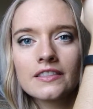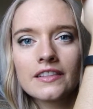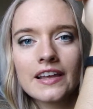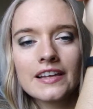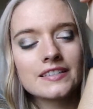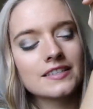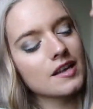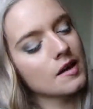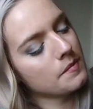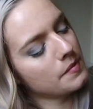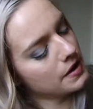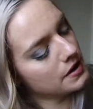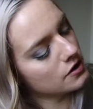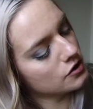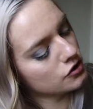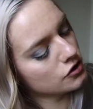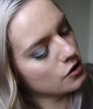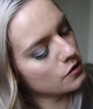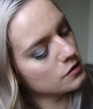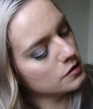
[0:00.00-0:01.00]
lights up and
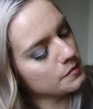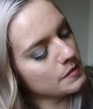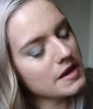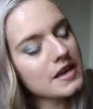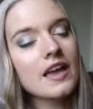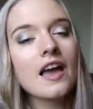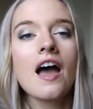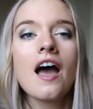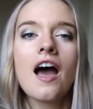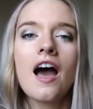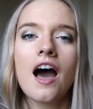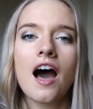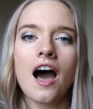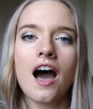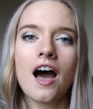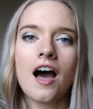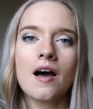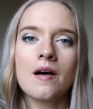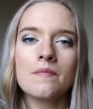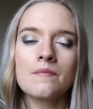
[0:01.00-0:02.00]
it shows me
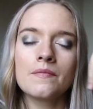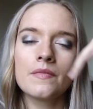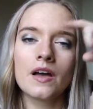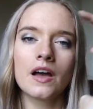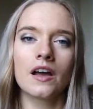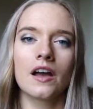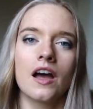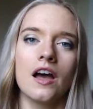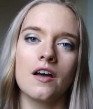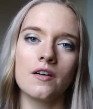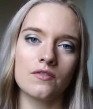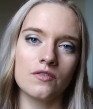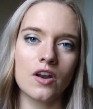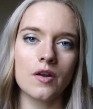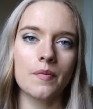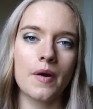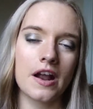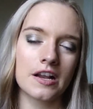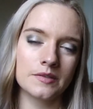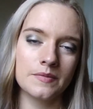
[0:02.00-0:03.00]
an
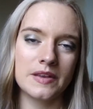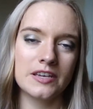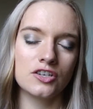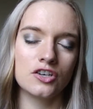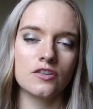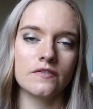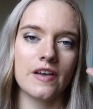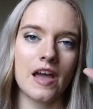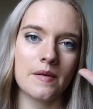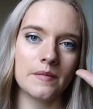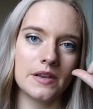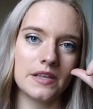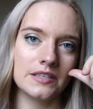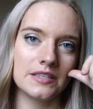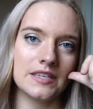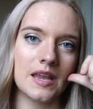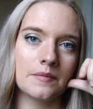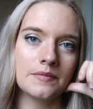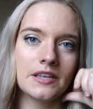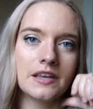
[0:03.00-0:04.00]
approximation of how many
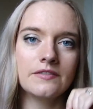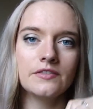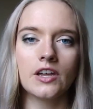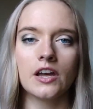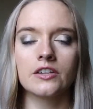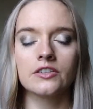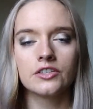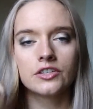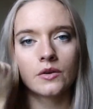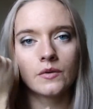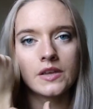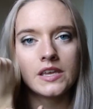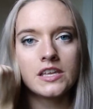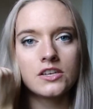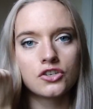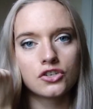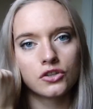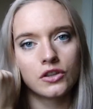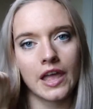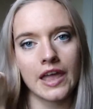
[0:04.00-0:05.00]
steps I've done. So
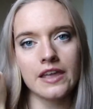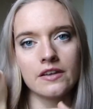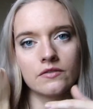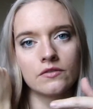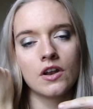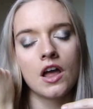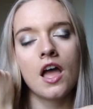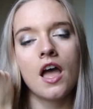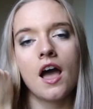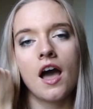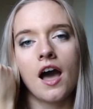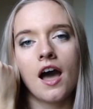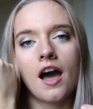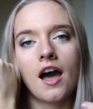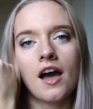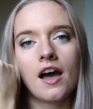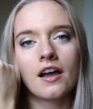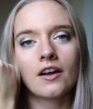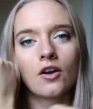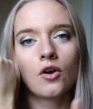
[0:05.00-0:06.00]
each light
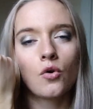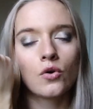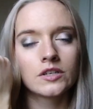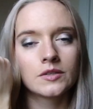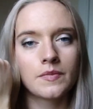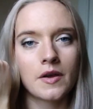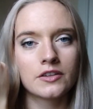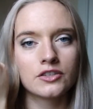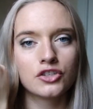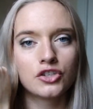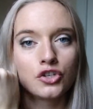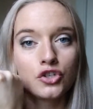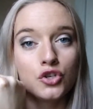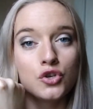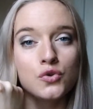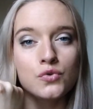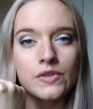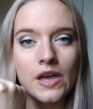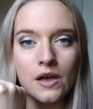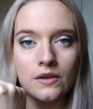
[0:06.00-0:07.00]
corresponds to
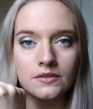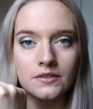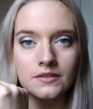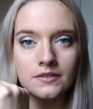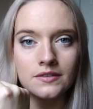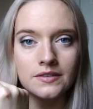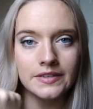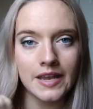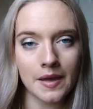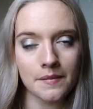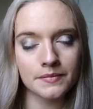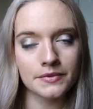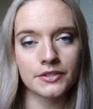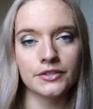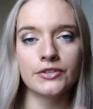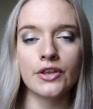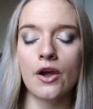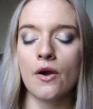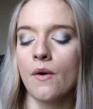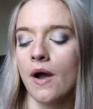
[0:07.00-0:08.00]
2,000 steps.
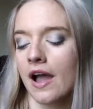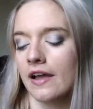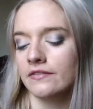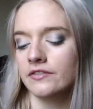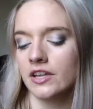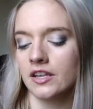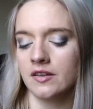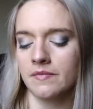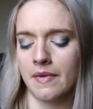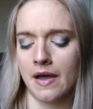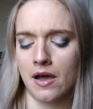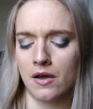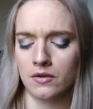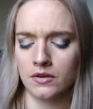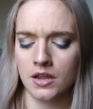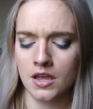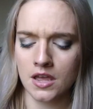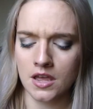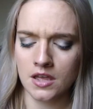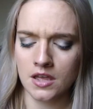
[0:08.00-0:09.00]
So I've done
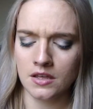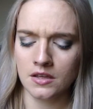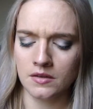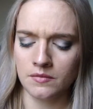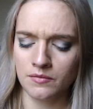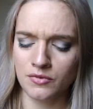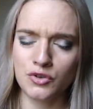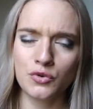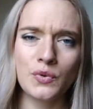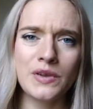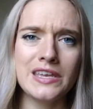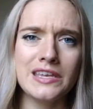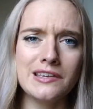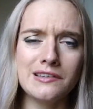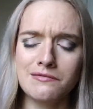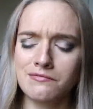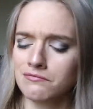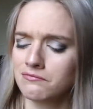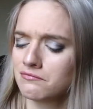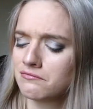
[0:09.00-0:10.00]
about
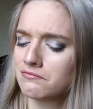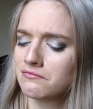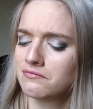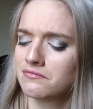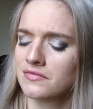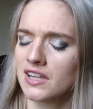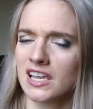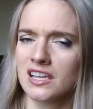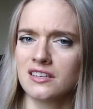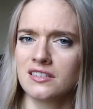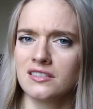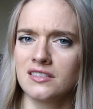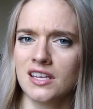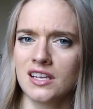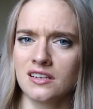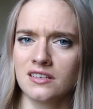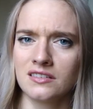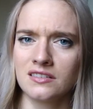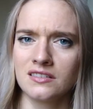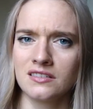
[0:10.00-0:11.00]
between like
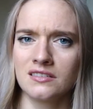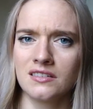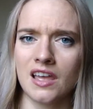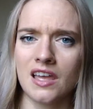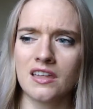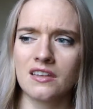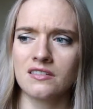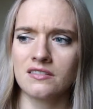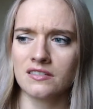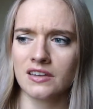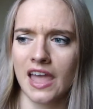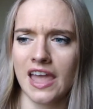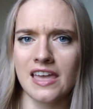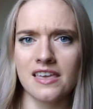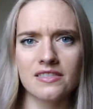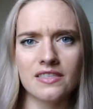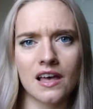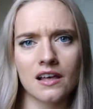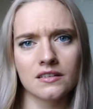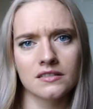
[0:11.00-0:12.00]
6,000 and
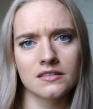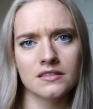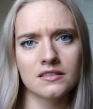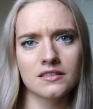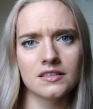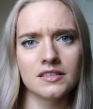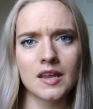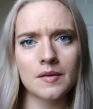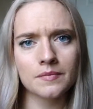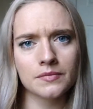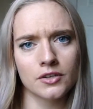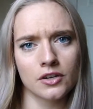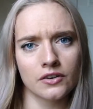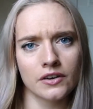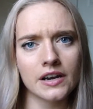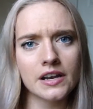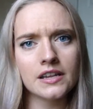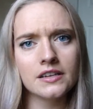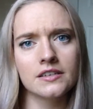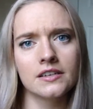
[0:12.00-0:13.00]
8,000 steps
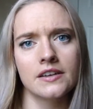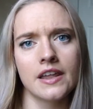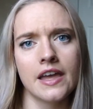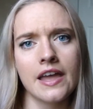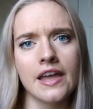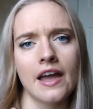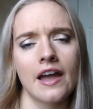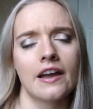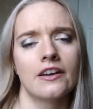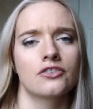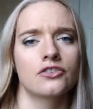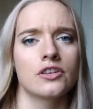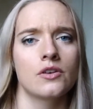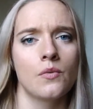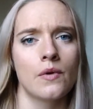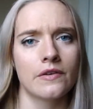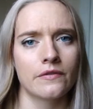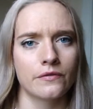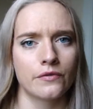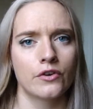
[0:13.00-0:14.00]
already today. I actually
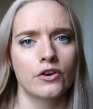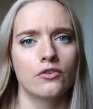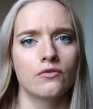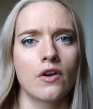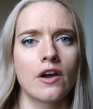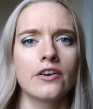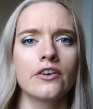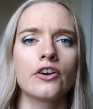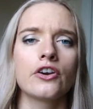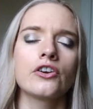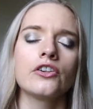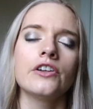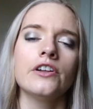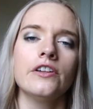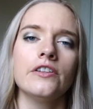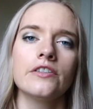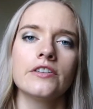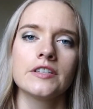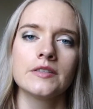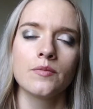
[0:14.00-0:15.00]
went for a run
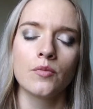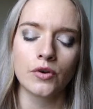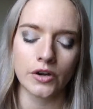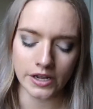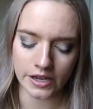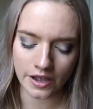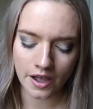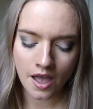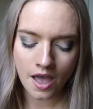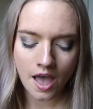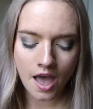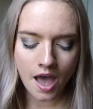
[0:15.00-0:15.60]
earlier this morning.